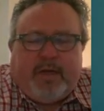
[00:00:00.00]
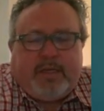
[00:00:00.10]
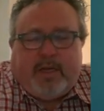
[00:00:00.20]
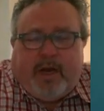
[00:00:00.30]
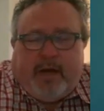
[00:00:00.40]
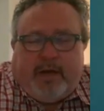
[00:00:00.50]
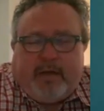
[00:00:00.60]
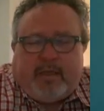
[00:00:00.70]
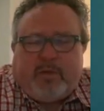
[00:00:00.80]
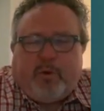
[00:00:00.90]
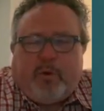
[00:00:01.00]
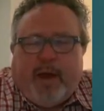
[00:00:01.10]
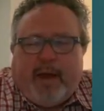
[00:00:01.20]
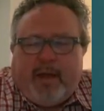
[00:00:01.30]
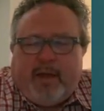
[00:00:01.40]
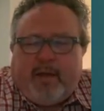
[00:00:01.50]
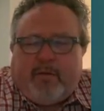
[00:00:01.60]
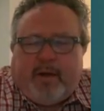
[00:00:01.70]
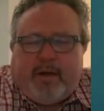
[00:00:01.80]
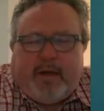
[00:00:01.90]
It's not. It's sporadic.
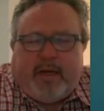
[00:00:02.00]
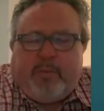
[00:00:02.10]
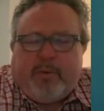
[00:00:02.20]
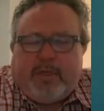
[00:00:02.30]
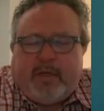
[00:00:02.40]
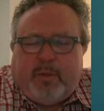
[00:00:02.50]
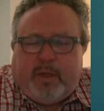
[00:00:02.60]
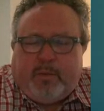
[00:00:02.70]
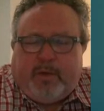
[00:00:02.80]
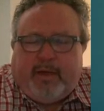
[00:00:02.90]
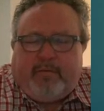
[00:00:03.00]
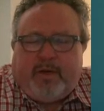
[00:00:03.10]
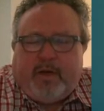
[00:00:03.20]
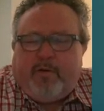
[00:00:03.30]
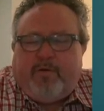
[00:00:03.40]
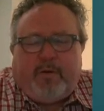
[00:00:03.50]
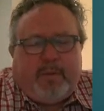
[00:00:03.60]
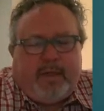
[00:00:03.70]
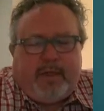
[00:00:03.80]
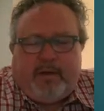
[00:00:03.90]
Around 90% of people have no
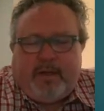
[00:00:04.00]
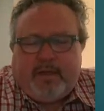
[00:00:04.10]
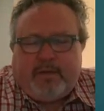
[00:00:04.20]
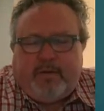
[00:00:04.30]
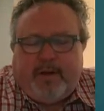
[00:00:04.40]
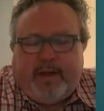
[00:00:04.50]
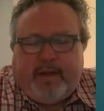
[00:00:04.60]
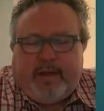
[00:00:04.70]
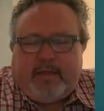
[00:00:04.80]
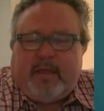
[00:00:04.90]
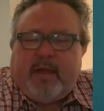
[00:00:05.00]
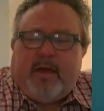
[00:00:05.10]
familial history of ALS,